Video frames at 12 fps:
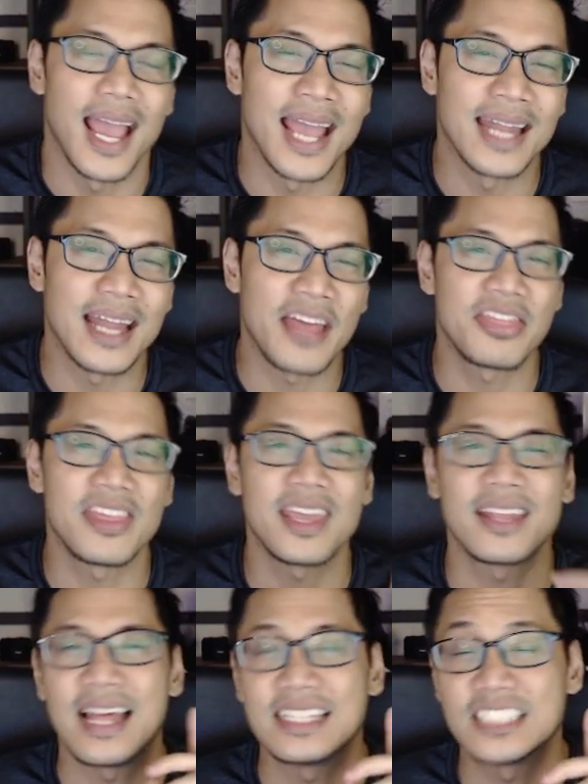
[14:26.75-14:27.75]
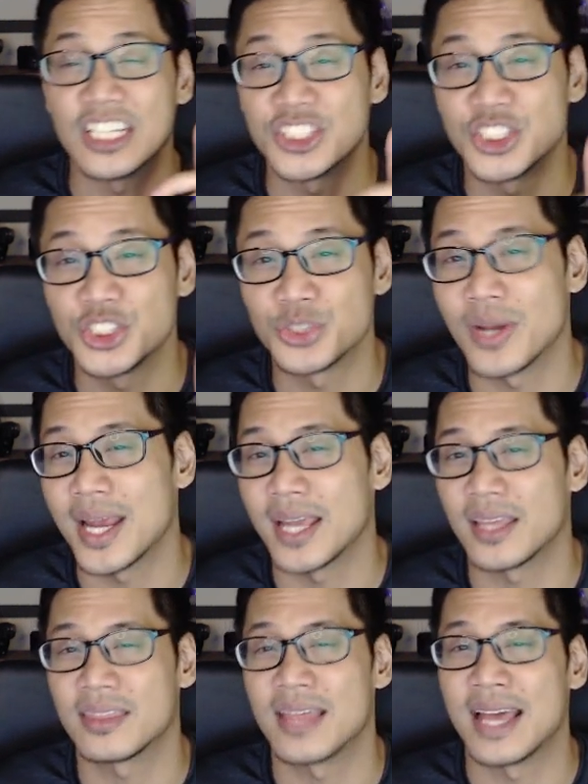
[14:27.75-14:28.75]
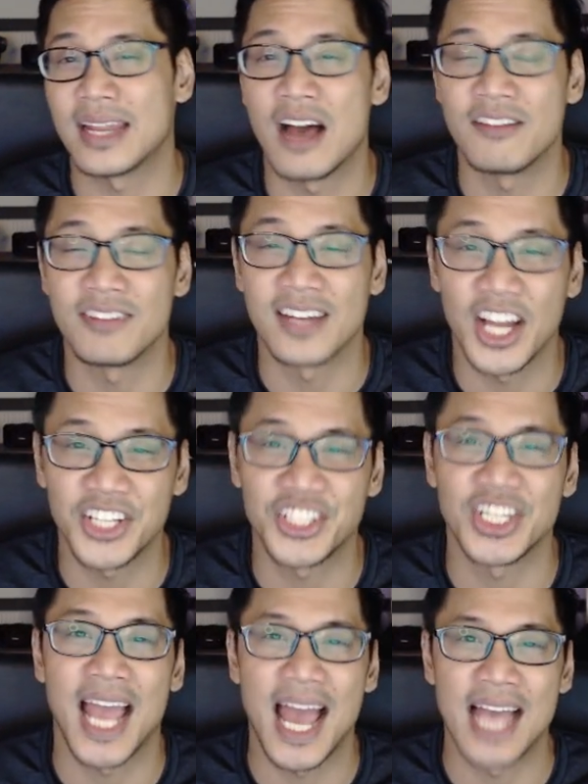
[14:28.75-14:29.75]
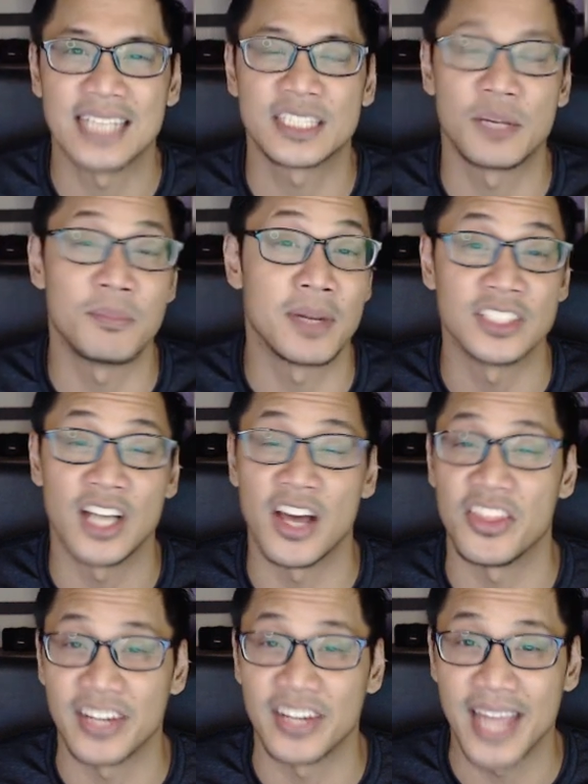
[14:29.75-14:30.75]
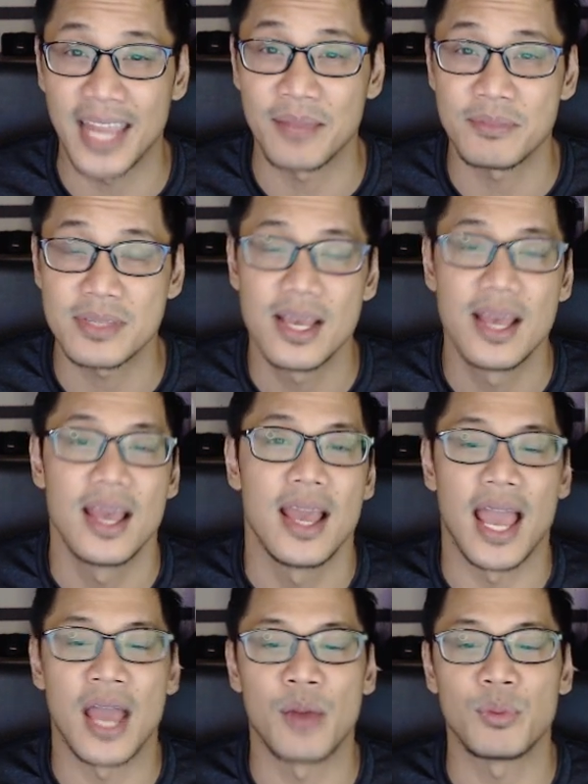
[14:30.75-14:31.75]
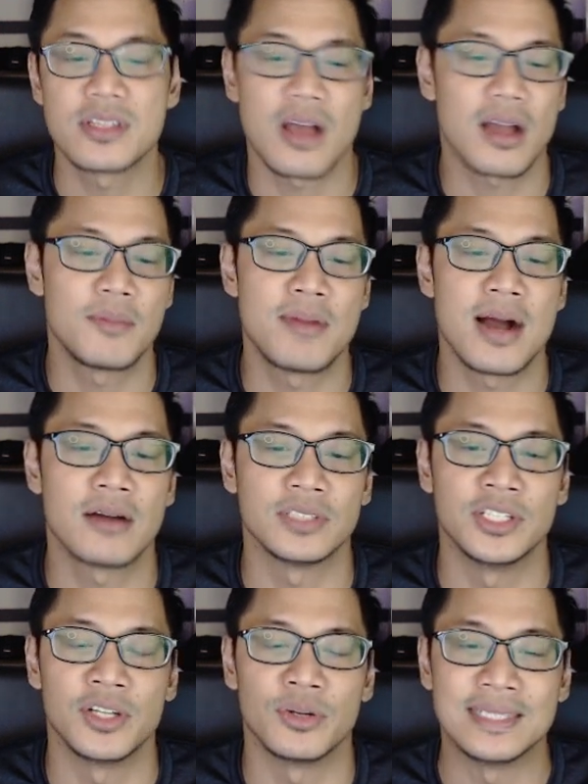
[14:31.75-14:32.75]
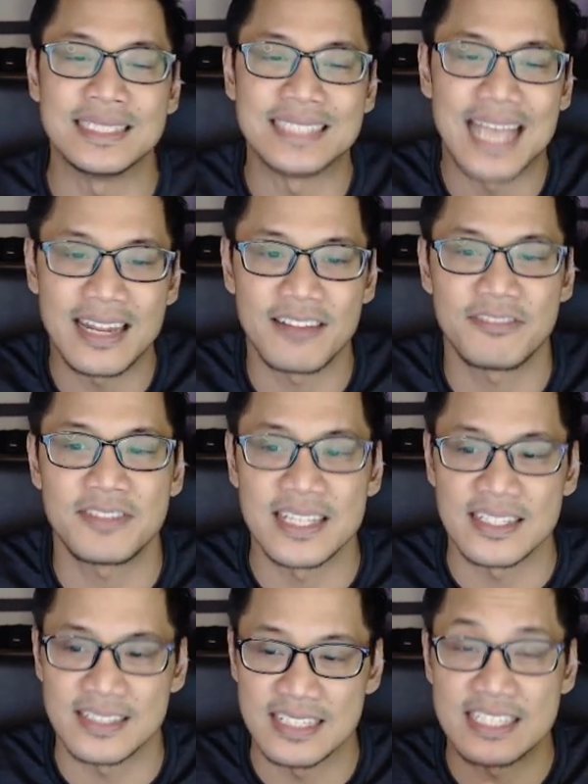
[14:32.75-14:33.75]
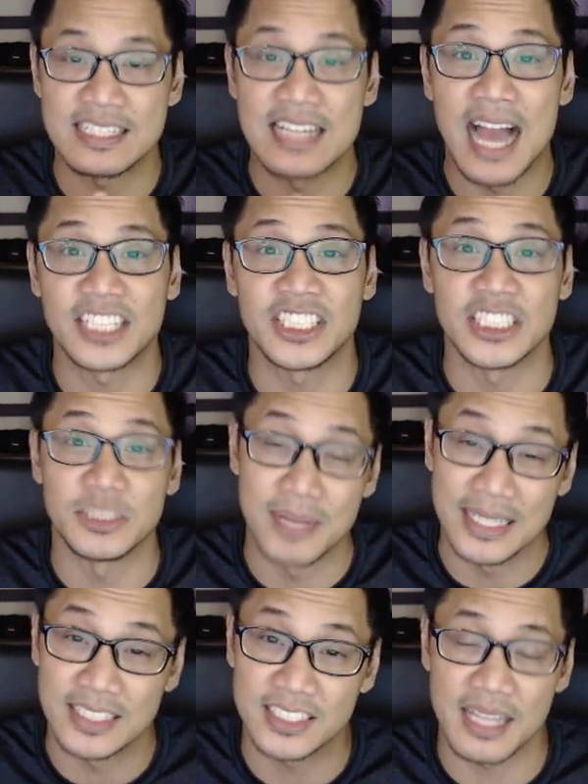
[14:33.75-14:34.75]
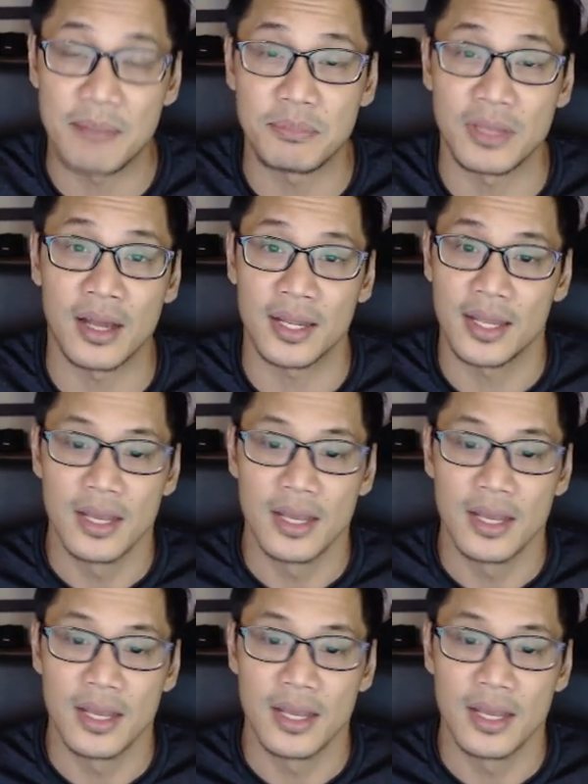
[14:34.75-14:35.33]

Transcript: And I think that's a strength that Aavegotchi has compared to other games. And we talk about, these NFTs, these gotchis being slept on.